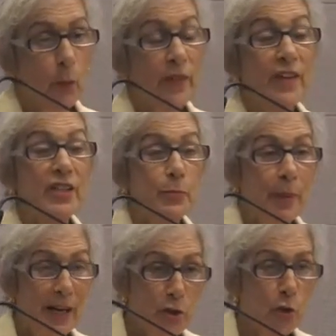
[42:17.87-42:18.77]
with a
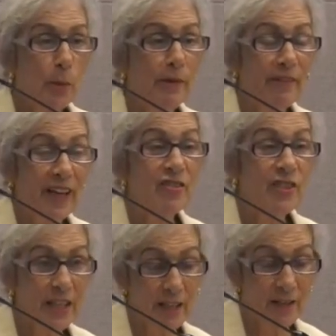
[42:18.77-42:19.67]
spectrum of
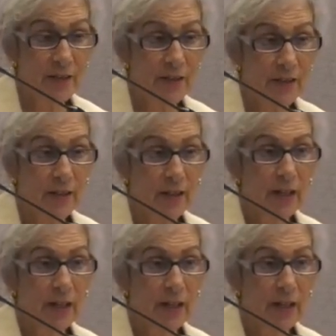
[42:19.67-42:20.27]
ideas